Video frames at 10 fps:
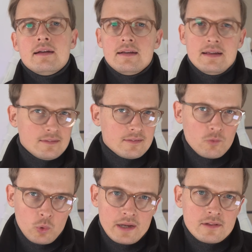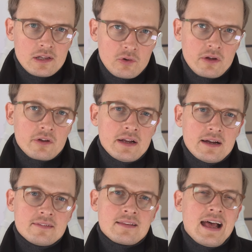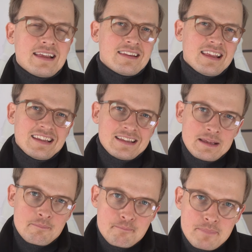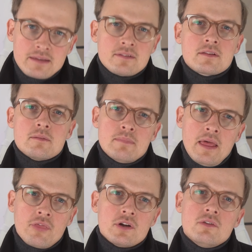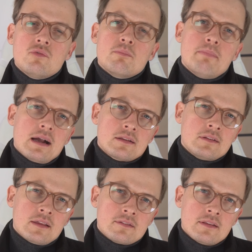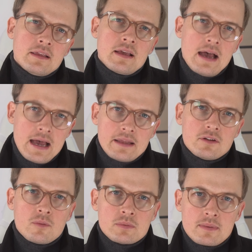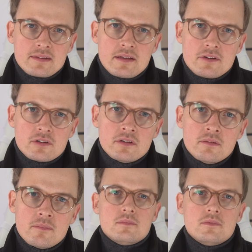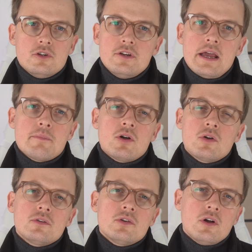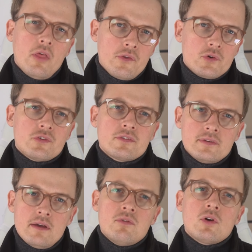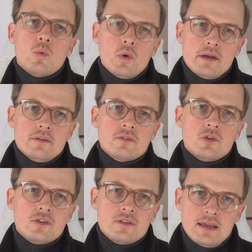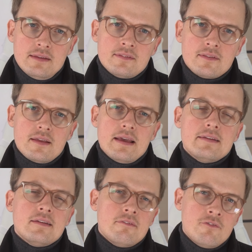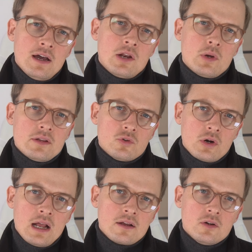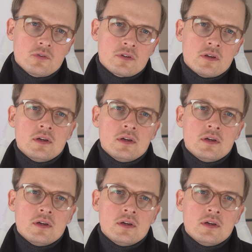It's widely recognized as the best method for backtesting and optimization. Today I'm going to go through several ways to test and evaluate your algos.